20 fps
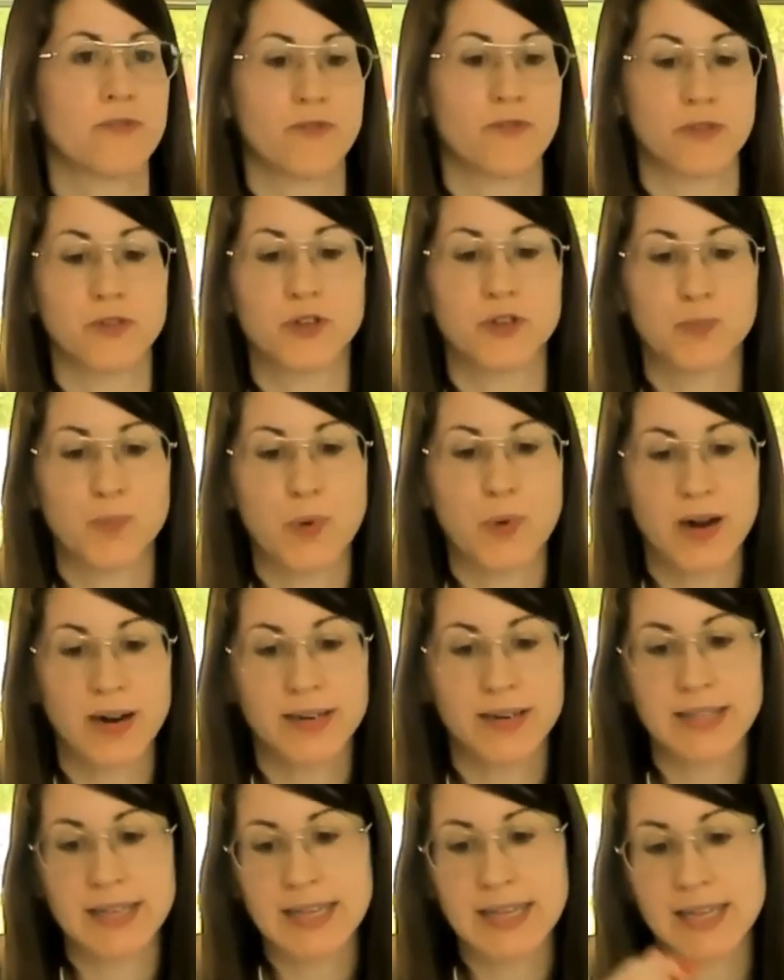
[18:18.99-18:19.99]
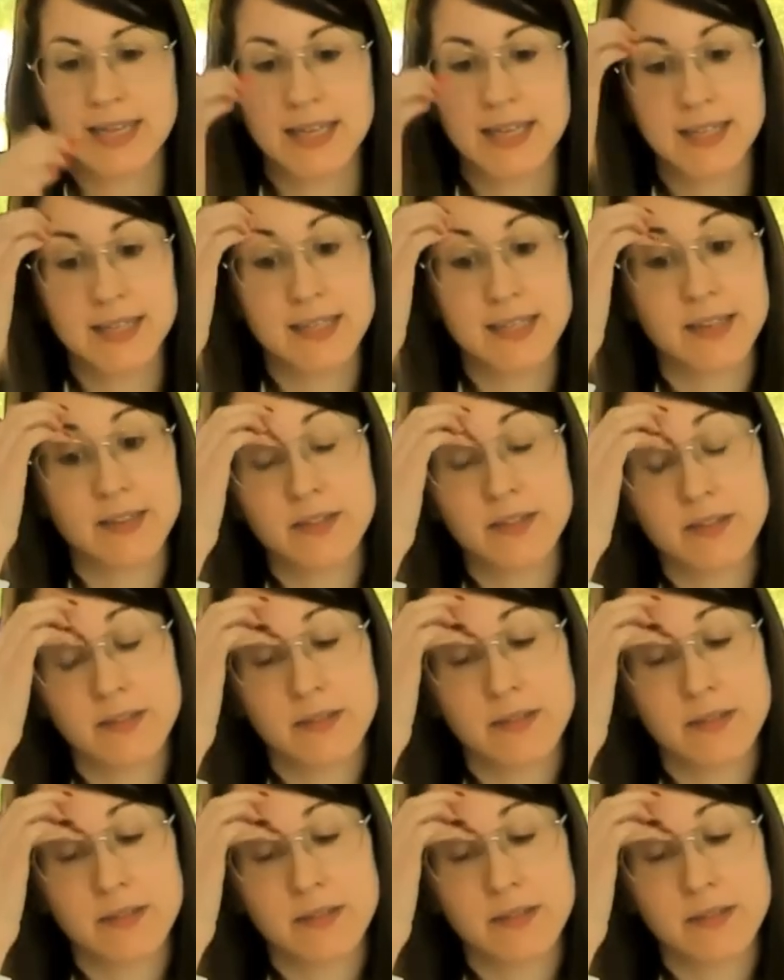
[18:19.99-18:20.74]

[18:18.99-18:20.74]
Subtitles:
first part is that